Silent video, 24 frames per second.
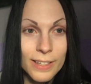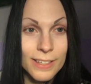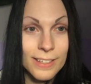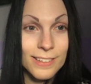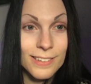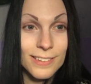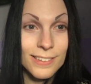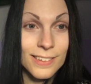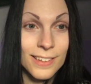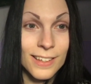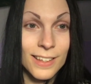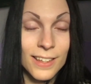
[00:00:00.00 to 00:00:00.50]

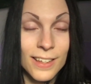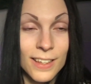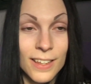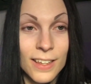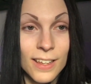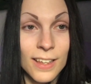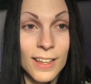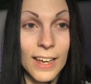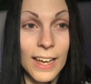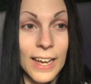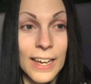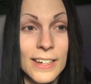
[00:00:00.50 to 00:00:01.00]
is,
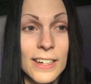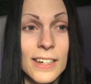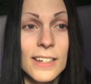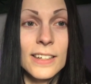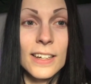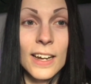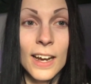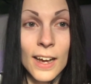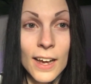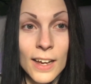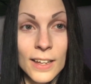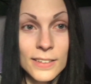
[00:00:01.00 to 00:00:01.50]
I need
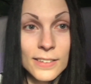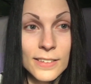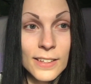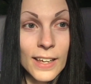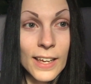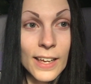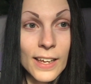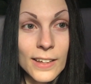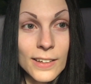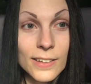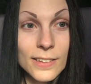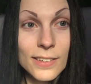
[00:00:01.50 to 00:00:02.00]

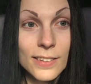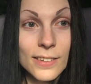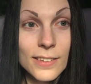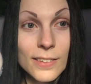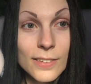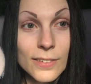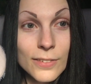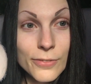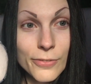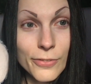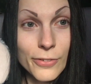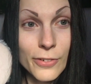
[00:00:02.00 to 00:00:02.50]
contacts
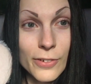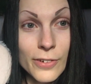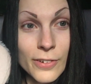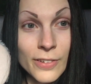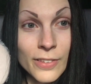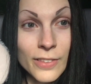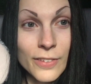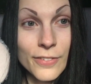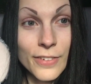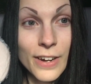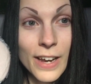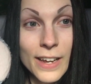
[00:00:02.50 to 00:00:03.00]
for
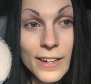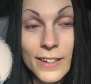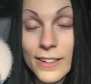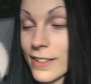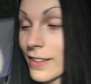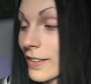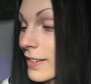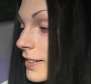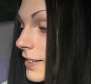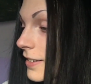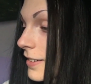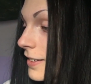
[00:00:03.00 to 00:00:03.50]
the rat
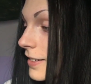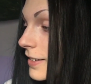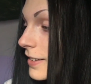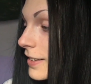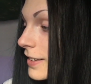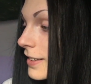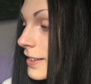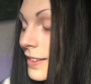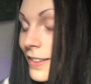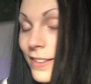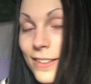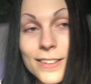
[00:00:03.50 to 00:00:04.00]
here.
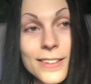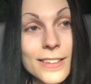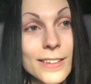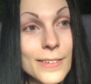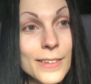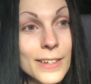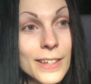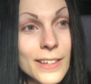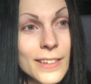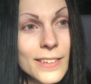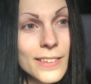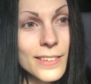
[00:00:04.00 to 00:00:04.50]

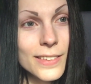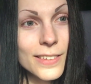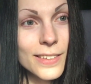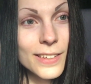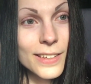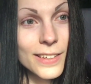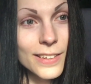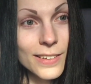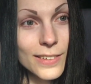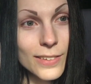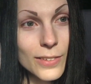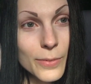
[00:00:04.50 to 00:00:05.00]
I mean,
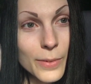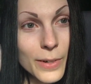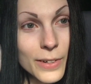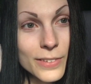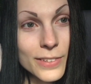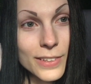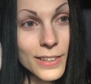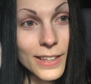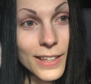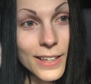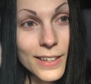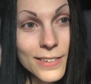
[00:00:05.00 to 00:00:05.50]
he just wears
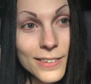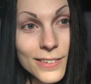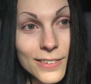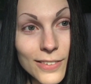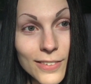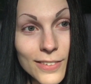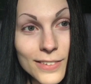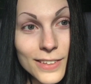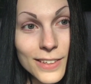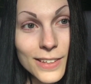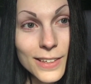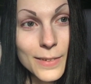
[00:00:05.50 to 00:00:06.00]
glasses all
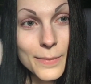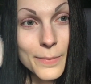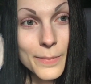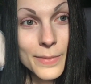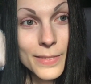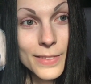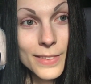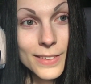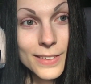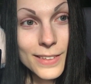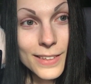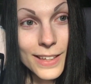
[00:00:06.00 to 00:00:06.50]
the
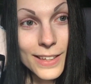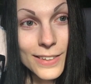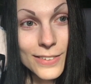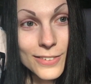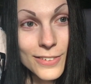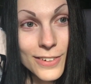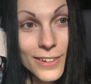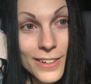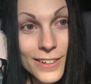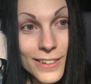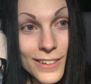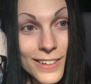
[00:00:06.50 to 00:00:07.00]
time. That's
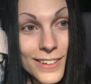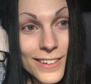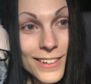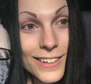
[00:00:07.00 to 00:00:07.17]
right.